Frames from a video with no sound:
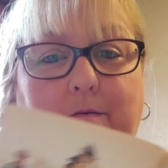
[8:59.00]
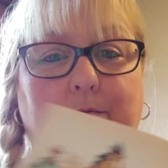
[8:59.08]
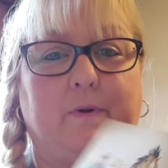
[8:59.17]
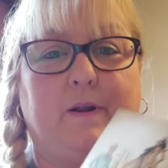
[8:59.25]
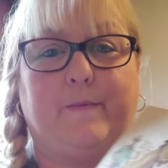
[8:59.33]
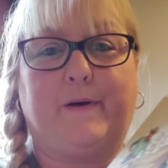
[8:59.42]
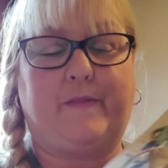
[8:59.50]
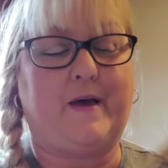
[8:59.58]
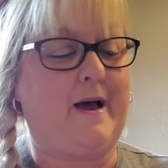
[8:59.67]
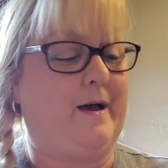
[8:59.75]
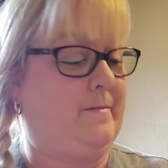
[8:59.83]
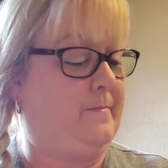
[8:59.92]
Read about
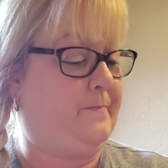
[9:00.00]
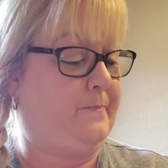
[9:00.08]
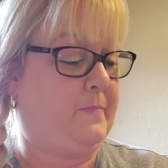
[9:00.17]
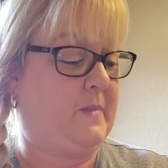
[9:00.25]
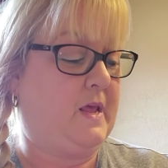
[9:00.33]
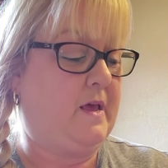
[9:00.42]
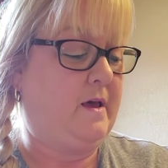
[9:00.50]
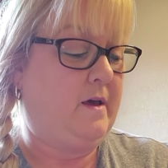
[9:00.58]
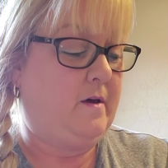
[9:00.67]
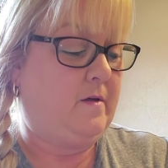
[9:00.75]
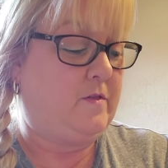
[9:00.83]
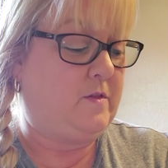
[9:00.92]
that.
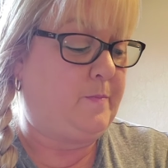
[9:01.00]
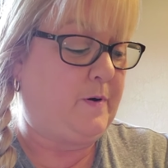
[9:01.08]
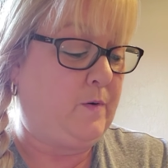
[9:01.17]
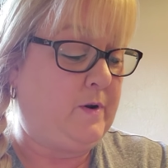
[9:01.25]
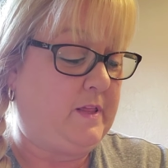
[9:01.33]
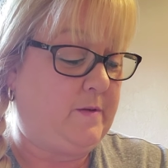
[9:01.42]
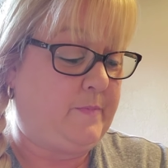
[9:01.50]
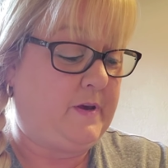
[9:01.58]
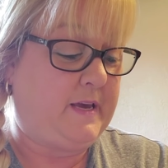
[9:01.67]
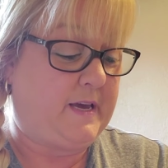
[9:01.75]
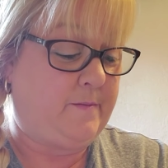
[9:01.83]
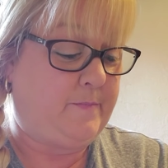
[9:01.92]
The pony that
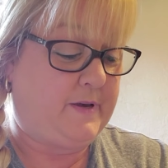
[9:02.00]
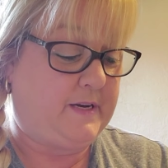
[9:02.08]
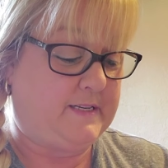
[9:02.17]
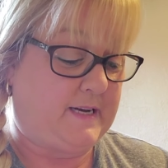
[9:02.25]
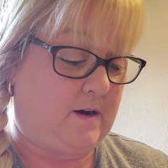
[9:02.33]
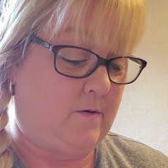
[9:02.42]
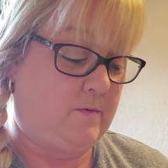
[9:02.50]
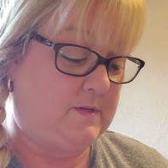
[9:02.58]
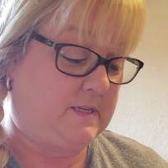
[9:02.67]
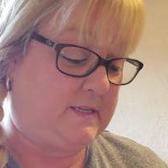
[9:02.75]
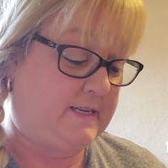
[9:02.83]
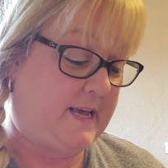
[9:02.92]
Big Ed picked out was
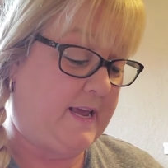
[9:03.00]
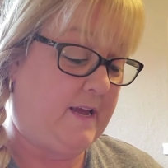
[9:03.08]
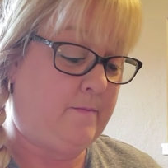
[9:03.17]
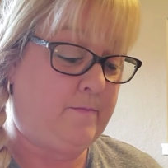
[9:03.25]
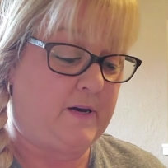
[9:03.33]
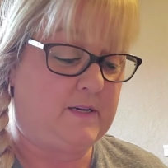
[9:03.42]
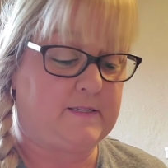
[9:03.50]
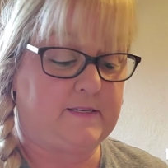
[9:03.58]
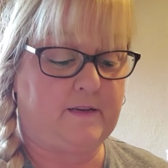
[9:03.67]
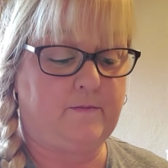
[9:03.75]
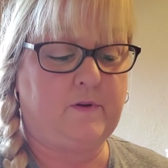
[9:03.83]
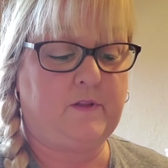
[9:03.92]
a tan buckskin